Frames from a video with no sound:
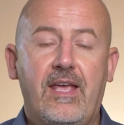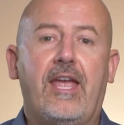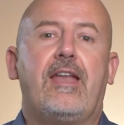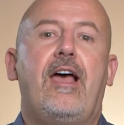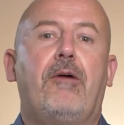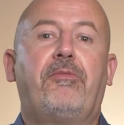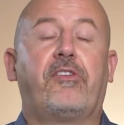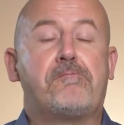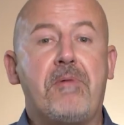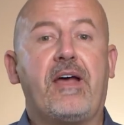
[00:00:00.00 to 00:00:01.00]
It helps
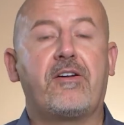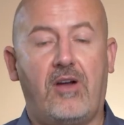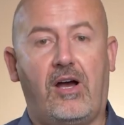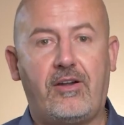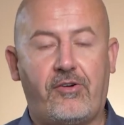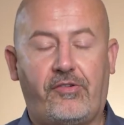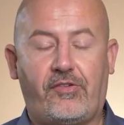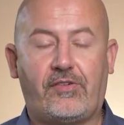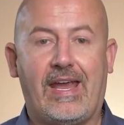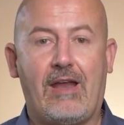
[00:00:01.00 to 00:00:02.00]
us better
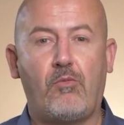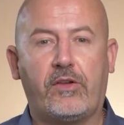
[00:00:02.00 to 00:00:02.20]
understand